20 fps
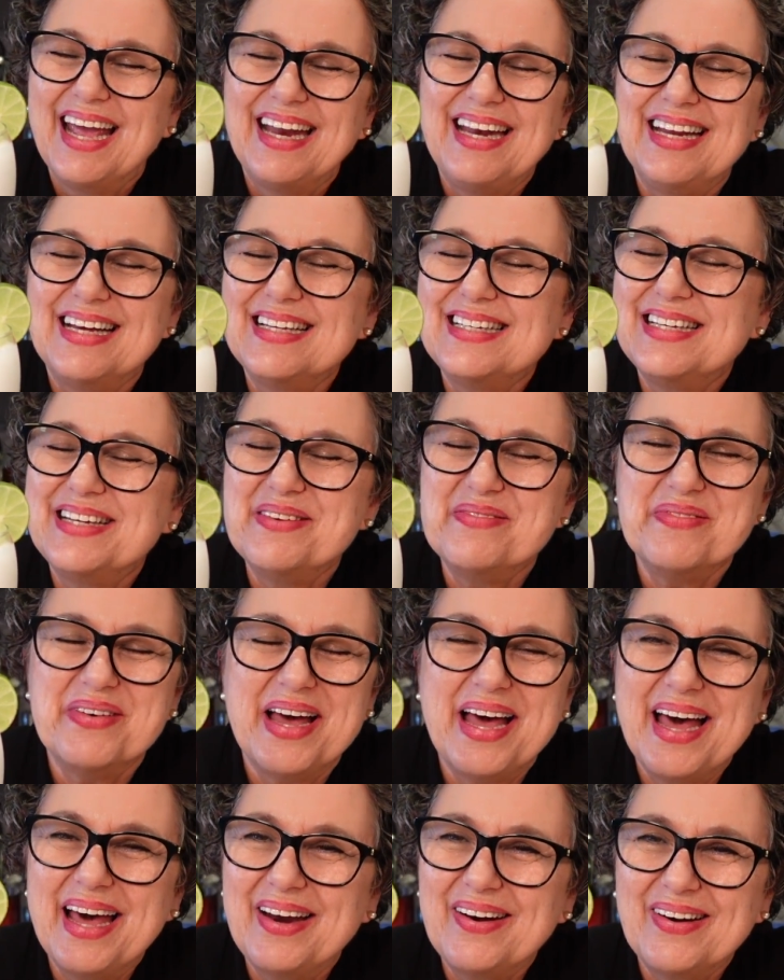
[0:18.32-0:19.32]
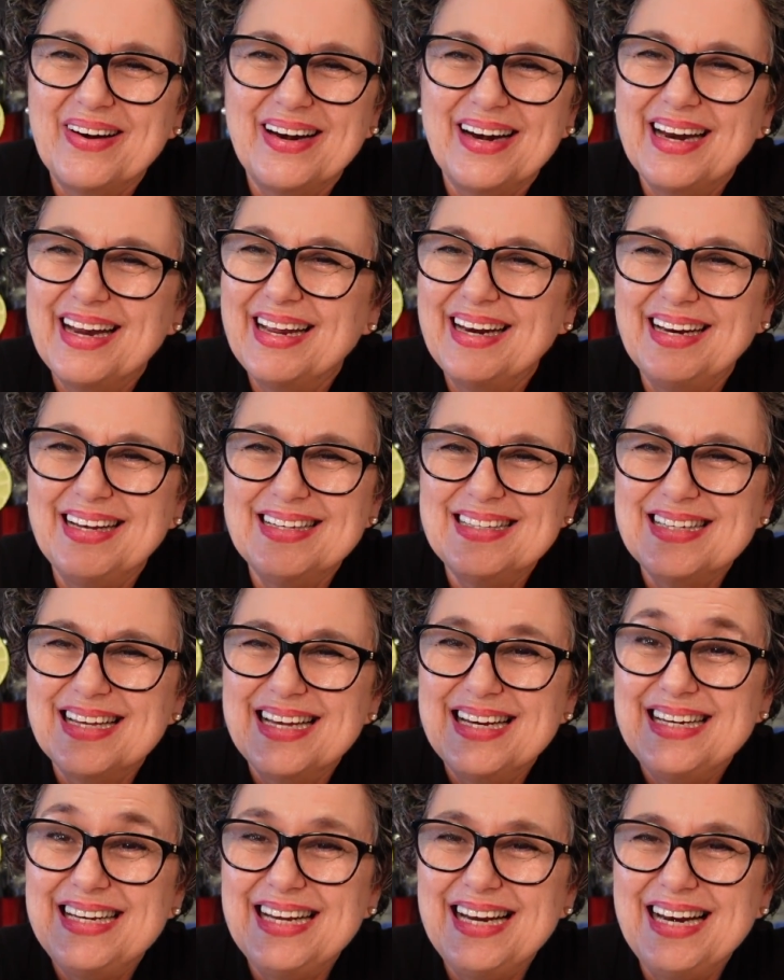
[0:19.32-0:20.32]
Doesn't matter, it is
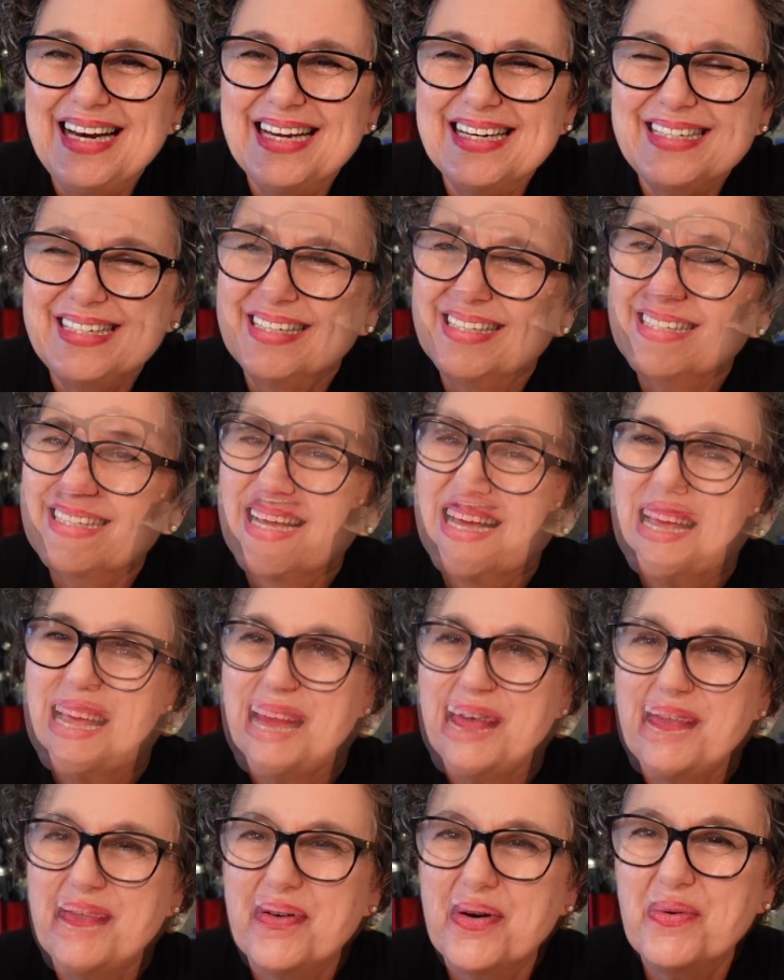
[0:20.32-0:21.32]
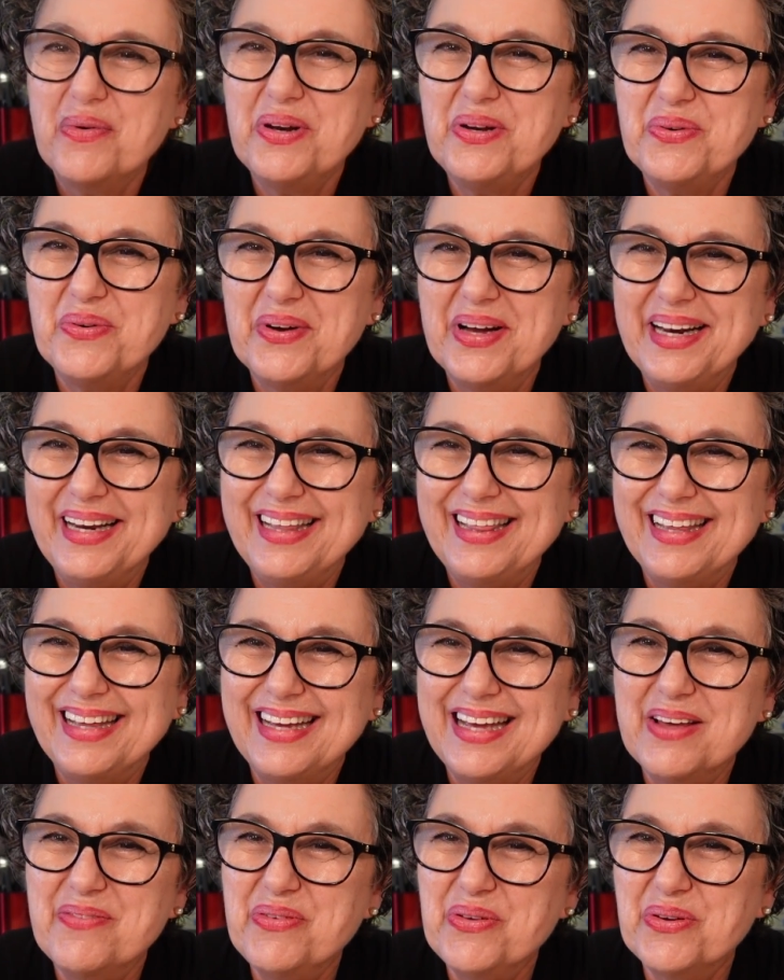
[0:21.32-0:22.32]
delicious. Before we do
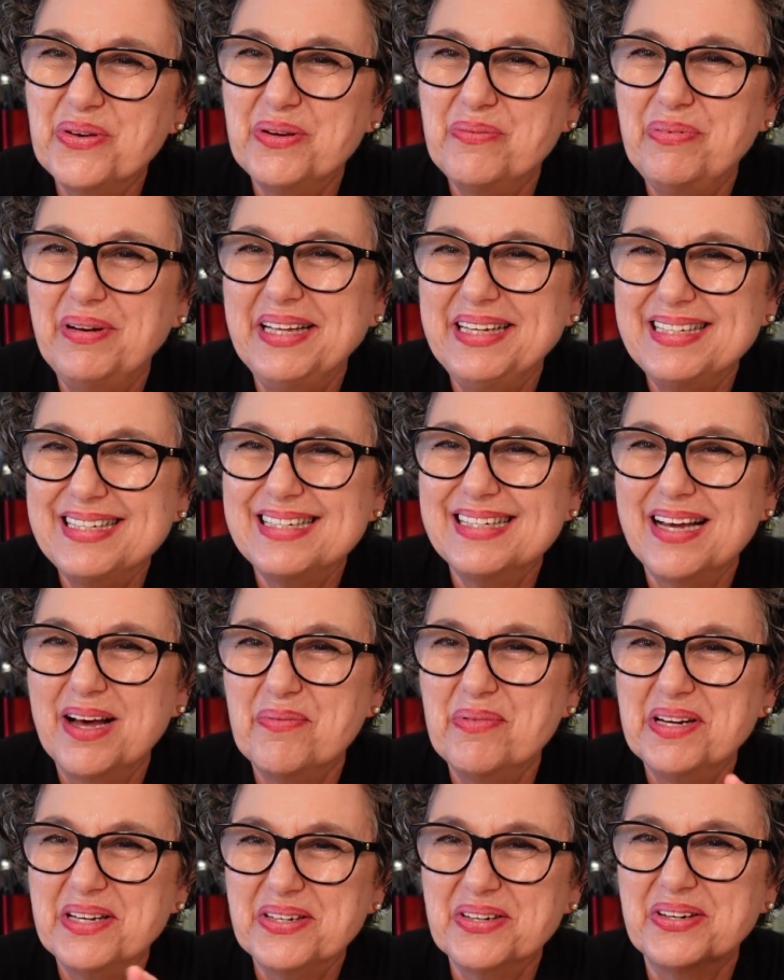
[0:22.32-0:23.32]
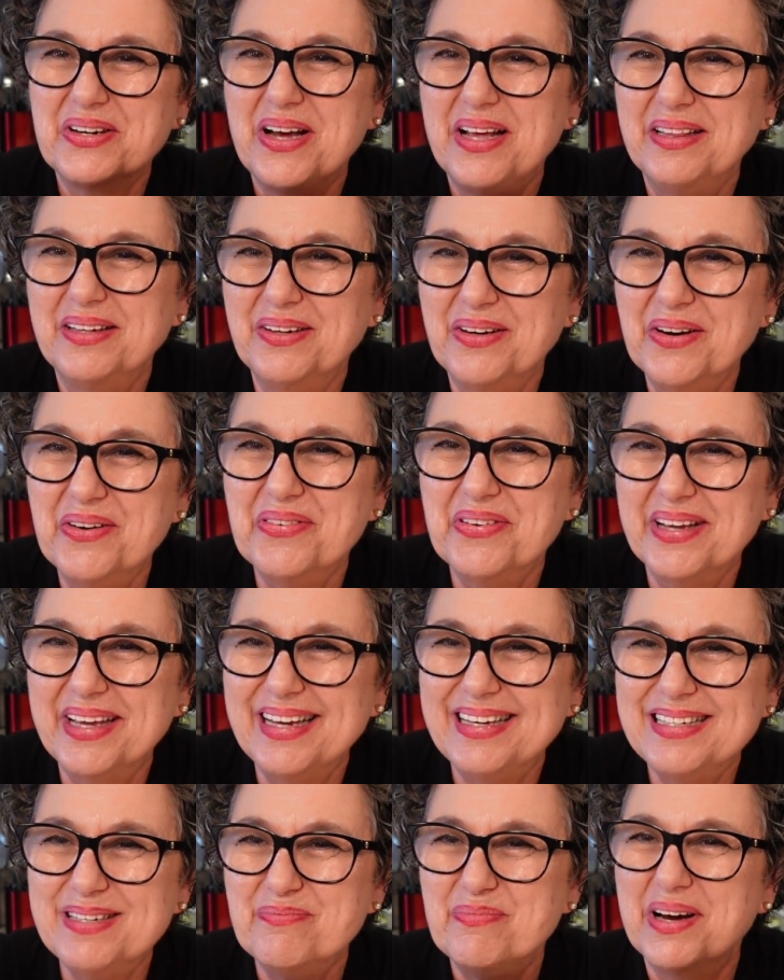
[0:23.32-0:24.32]
anything, if you could please sub and turn on the
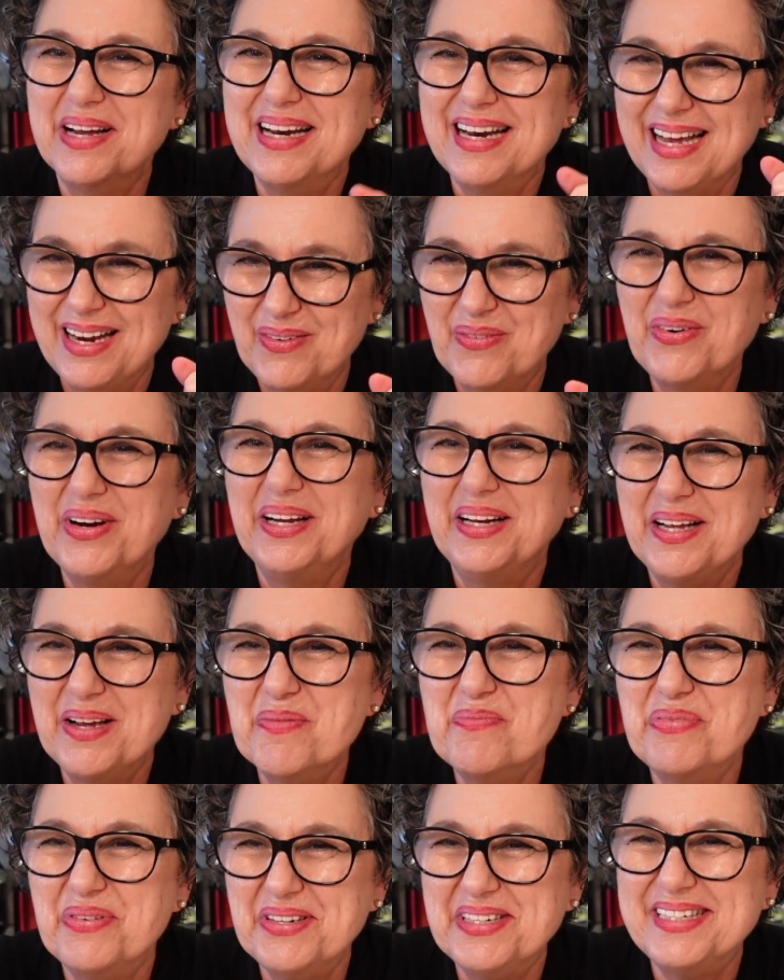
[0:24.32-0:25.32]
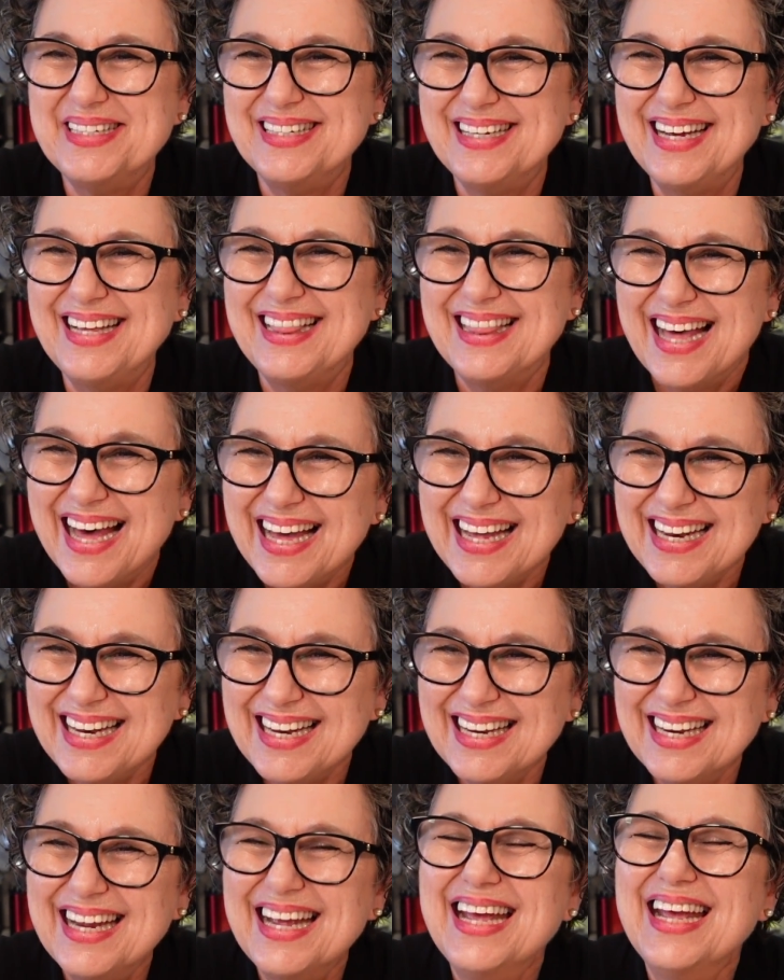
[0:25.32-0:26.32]
notification button, I'd really appreciate that.